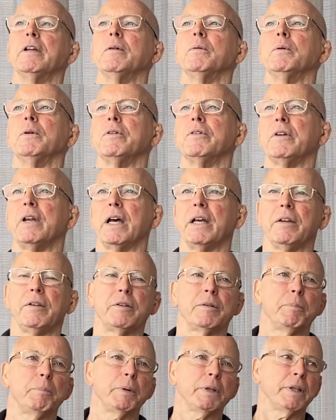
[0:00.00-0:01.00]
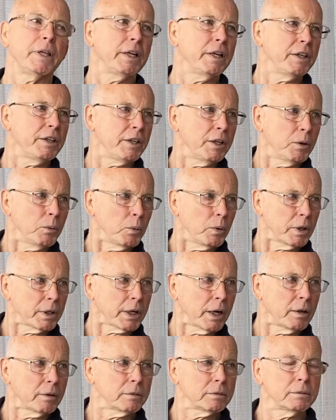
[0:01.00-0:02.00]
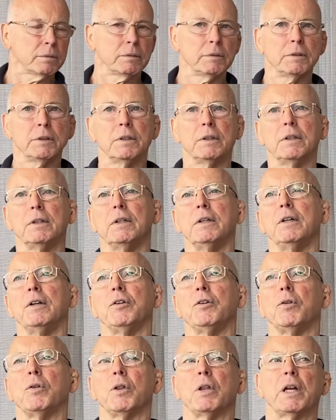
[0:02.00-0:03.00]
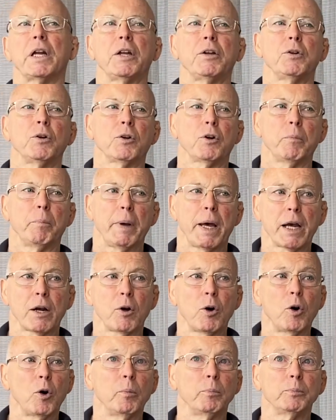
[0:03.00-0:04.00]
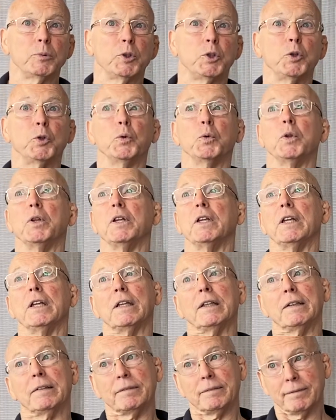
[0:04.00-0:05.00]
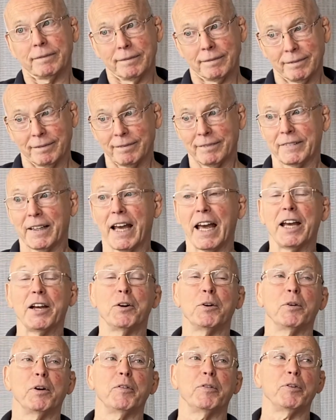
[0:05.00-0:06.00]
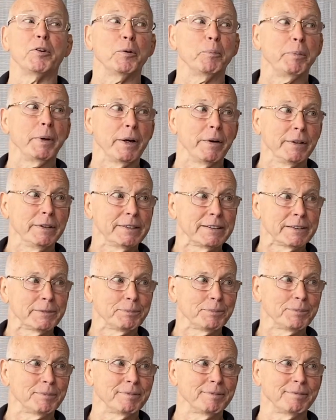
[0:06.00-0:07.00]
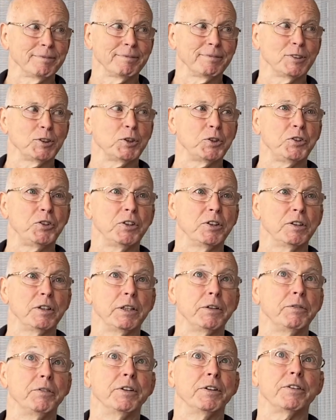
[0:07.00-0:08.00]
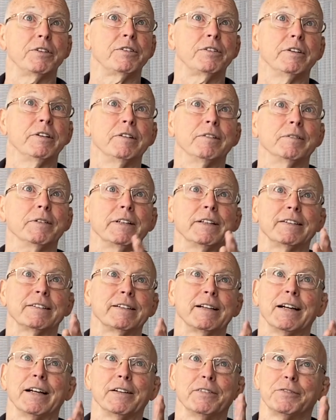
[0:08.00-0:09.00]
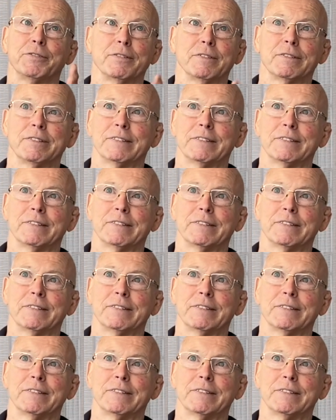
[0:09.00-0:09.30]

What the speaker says: It was nice, but then it didn't work out. So then I took her back home to the hangar of her parents, because she had lived in sin with this guy for